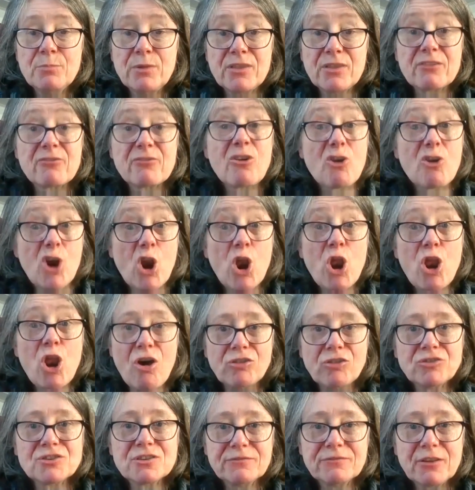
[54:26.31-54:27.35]
but there are a
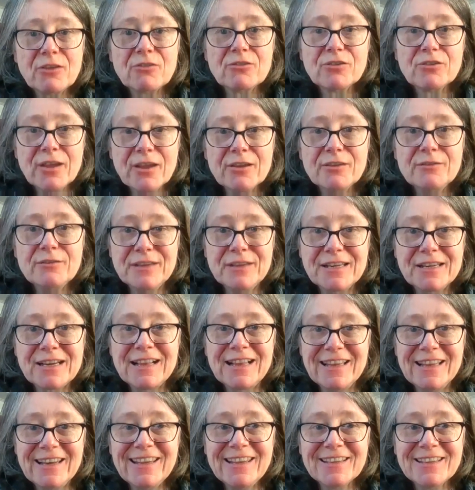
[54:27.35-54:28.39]
lot of long COVID
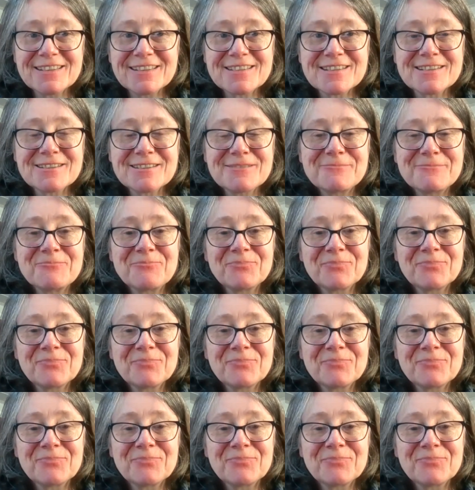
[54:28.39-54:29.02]
clinics.